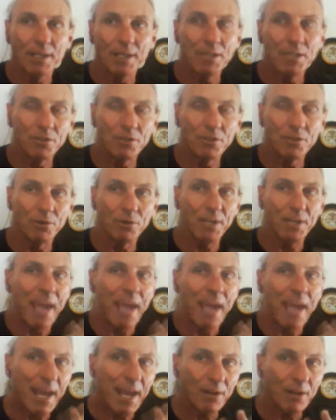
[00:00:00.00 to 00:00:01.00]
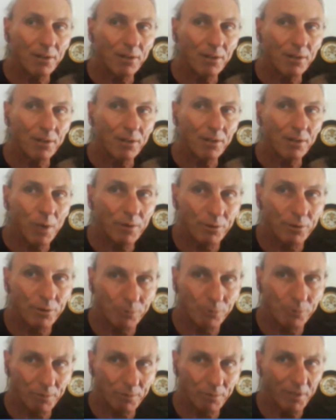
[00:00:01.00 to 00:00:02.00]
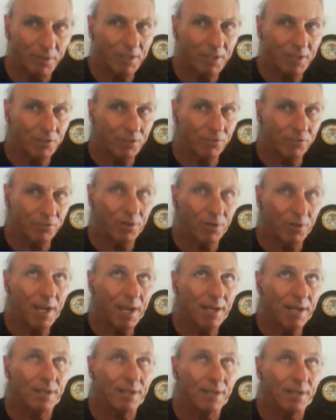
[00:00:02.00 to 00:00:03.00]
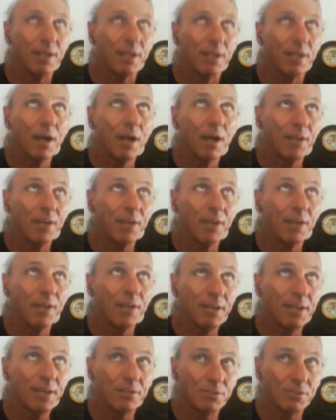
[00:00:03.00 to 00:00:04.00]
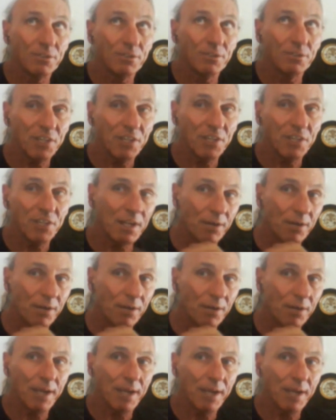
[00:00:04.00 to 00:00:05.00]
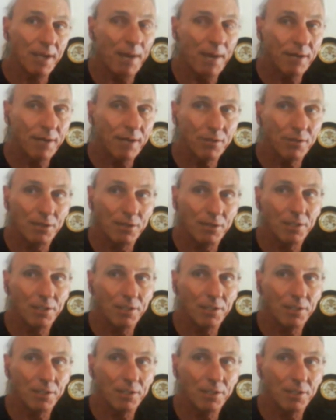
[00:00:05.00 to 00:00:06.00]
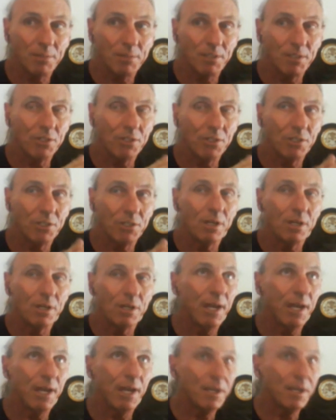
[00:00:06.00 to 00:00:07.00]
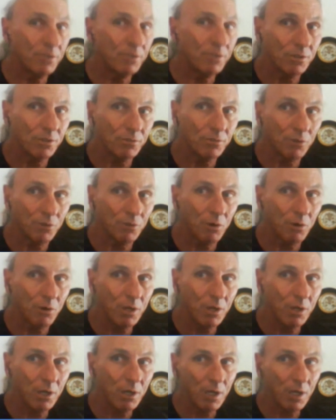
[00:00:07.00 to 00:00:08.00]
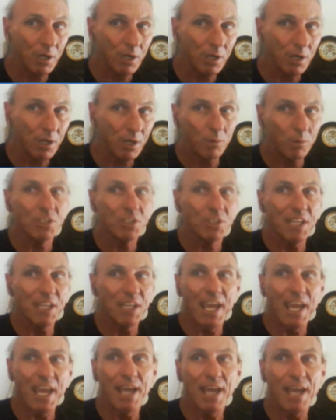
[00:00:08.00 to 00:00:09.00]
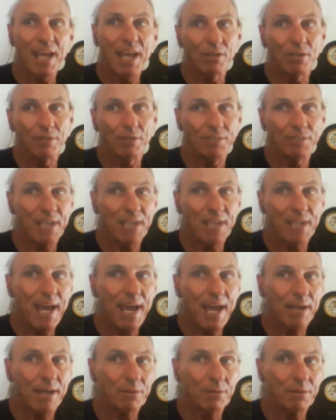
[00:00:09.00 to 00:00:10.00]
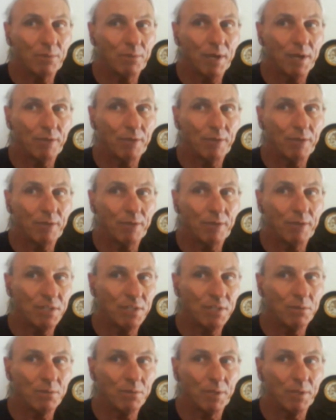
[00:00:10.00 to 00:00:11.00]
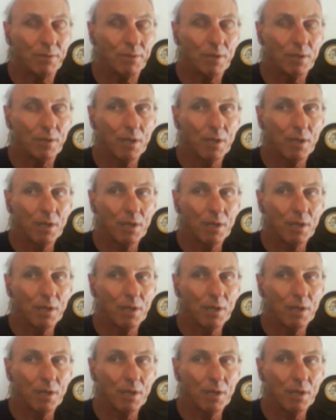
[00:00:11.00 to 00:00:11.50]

I need to know the angle and where those reflections are headed. Are they headed to the ceiling? Are they headed back to the listening position? Are they headed to the floor? What's the angle of attack that we have to deal with?